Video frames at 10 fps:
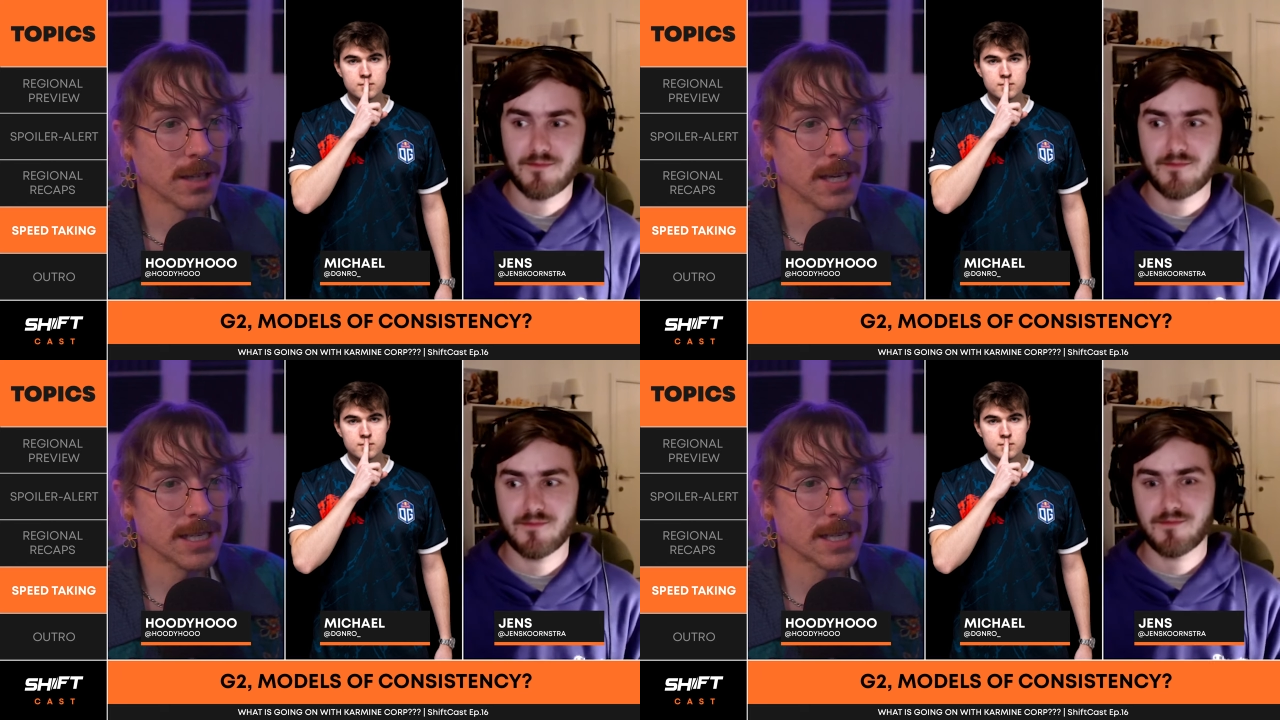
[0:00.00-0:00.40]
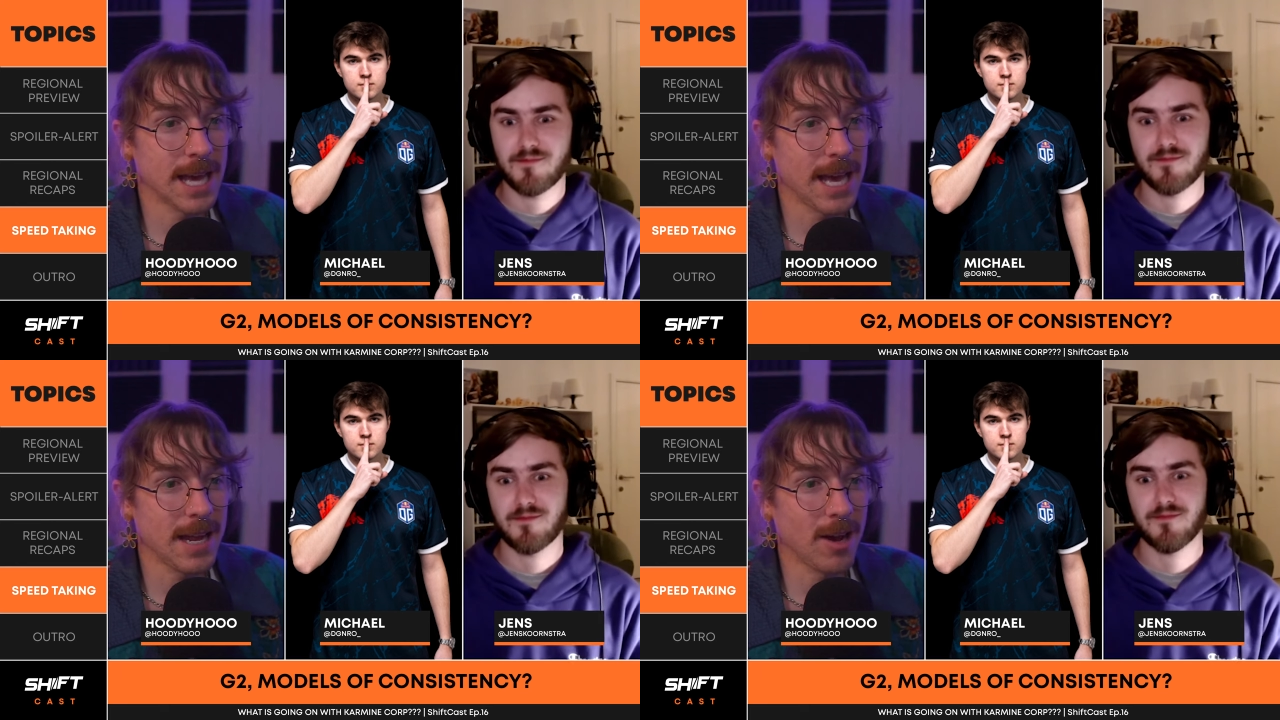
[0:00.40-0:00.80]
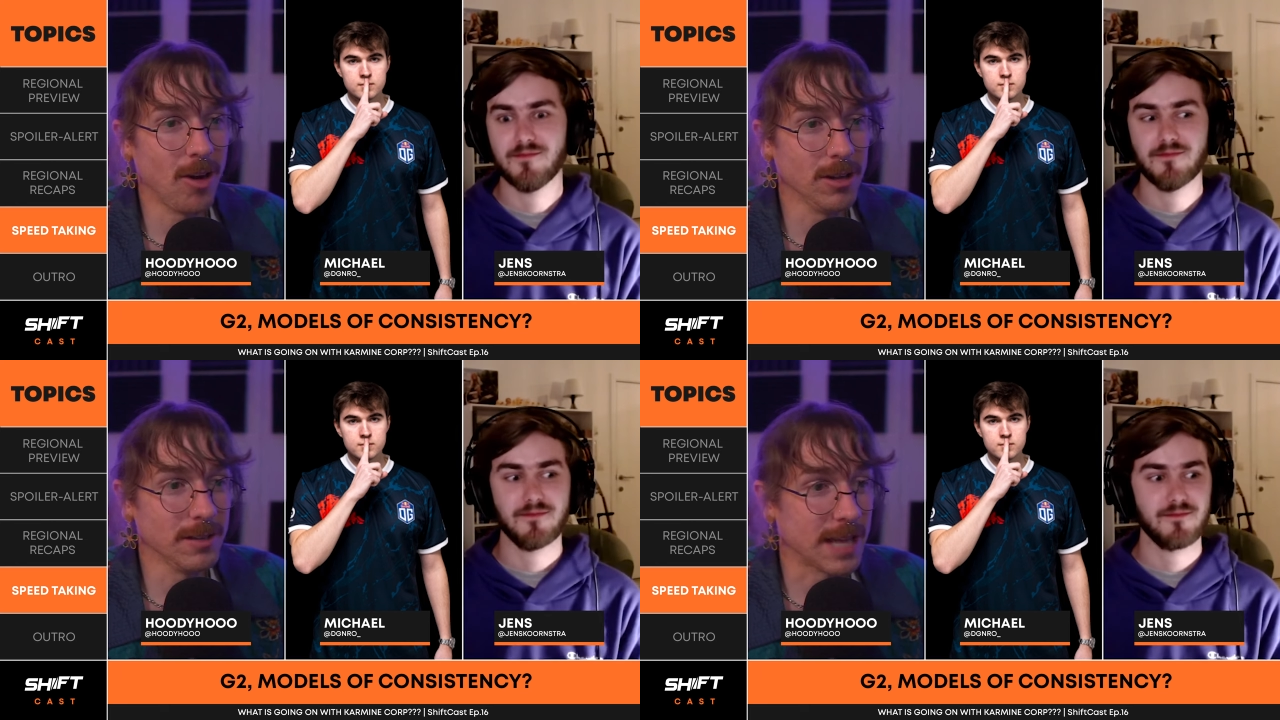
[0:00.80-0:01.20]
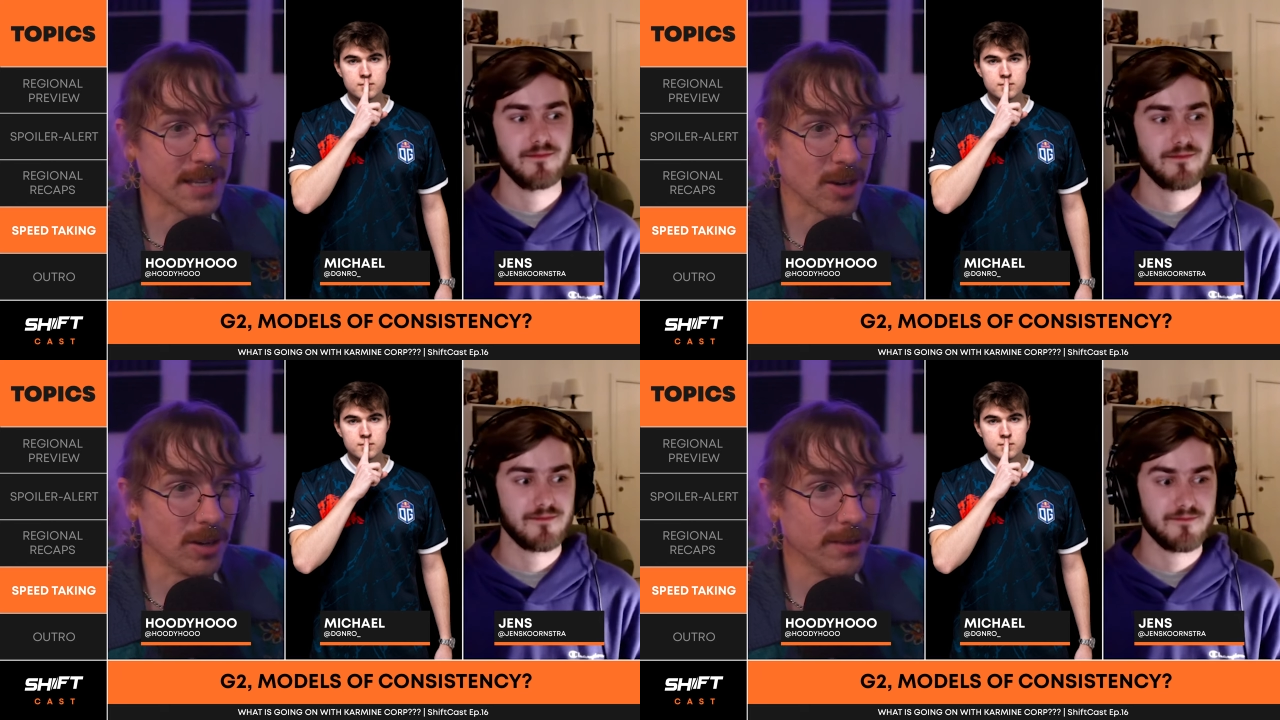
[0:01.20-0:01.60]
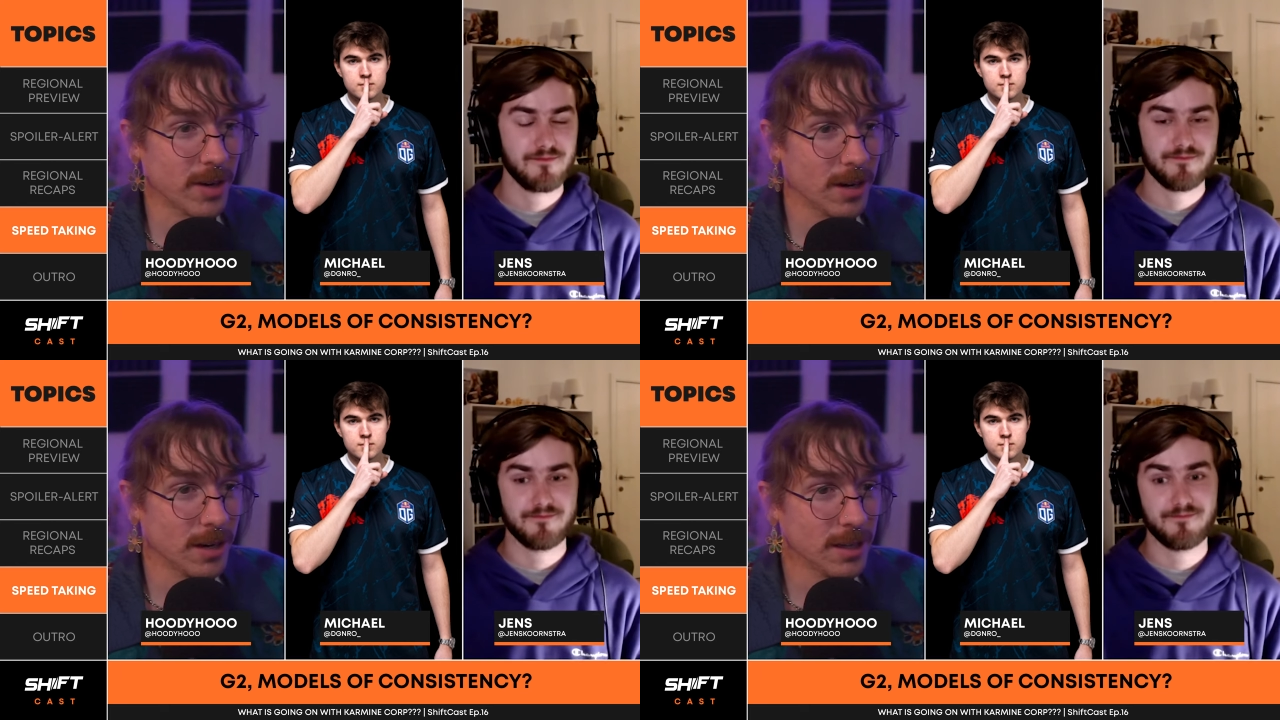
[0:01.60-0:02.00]
Speaker 1: is that all? That's all of
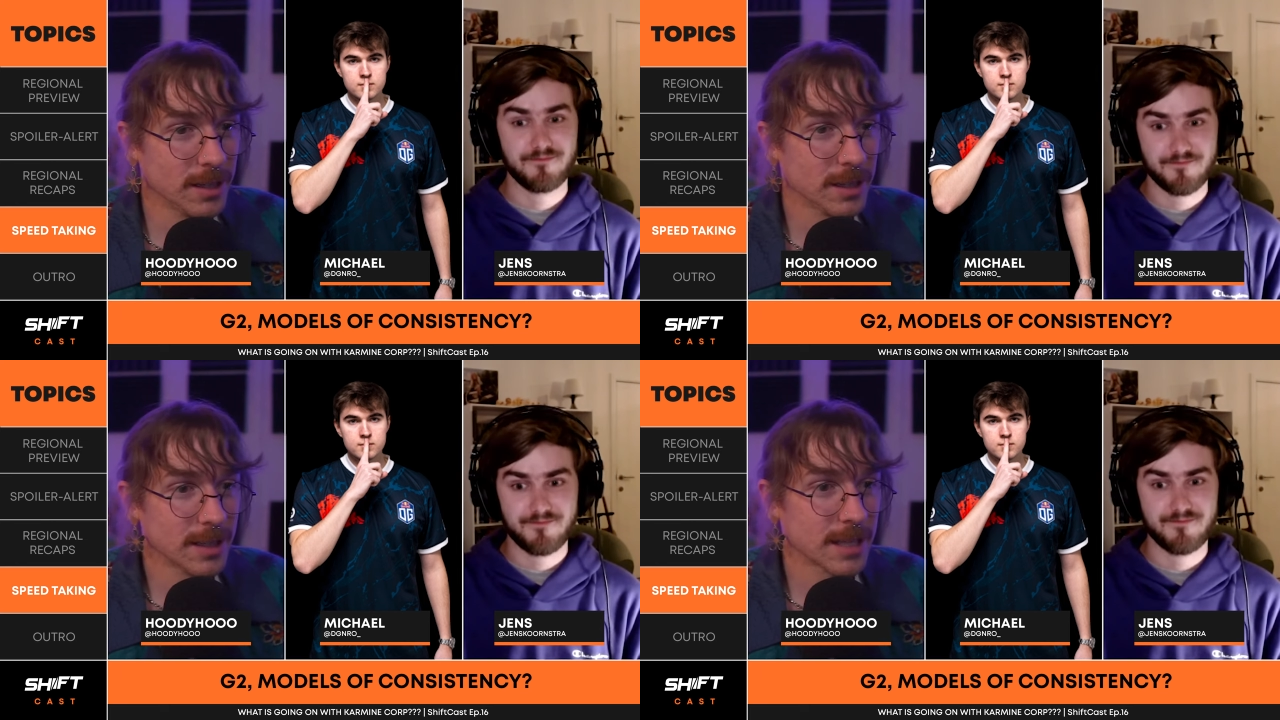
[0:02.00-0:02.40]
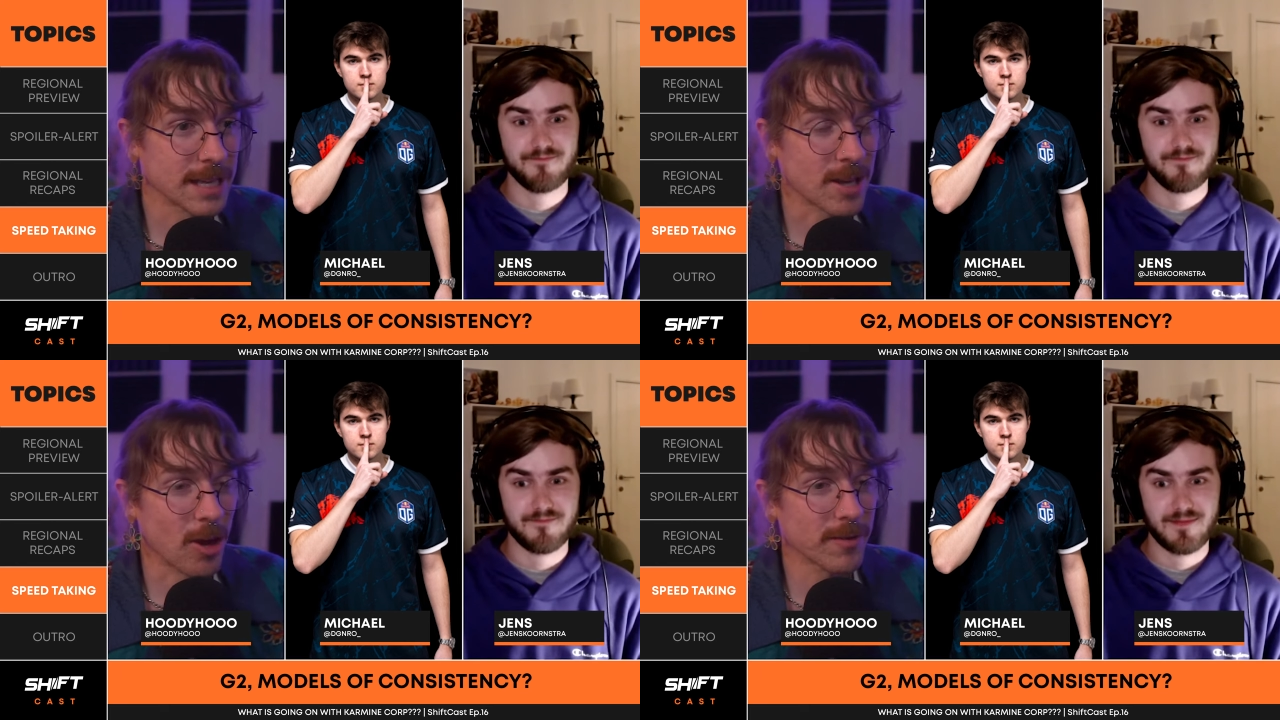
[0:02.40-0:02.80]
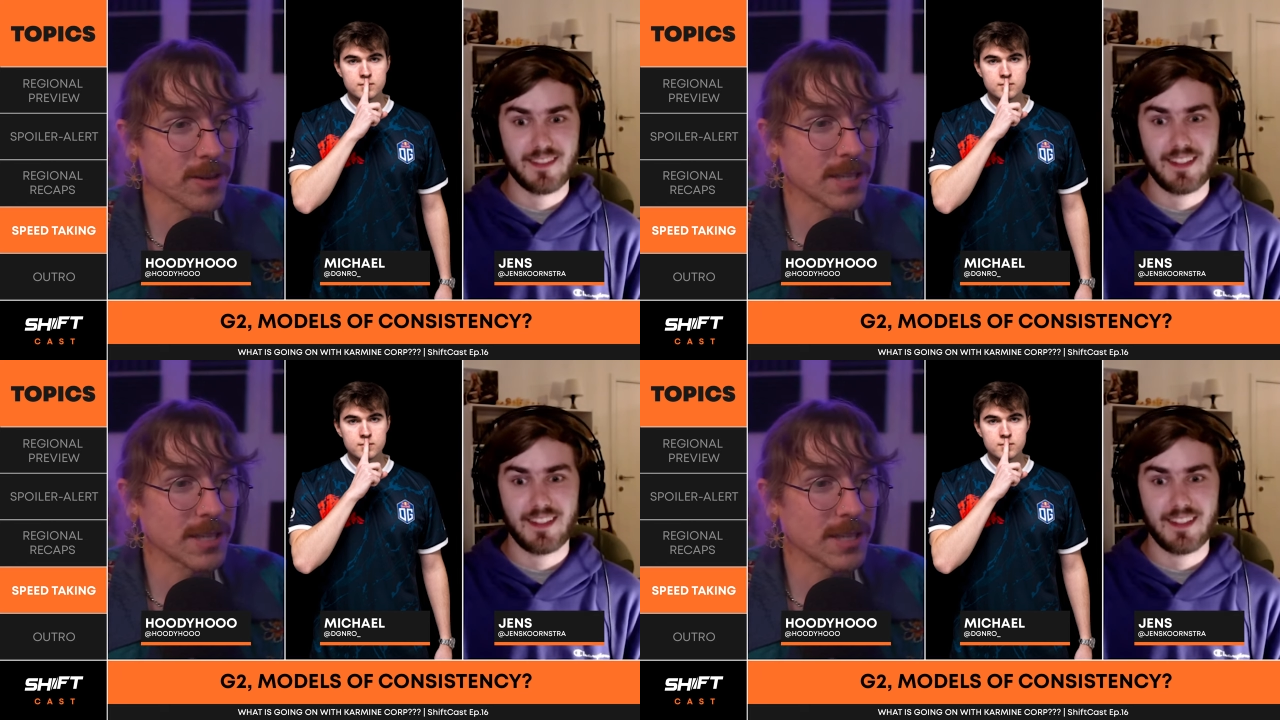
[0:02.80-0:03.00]
our that's all of our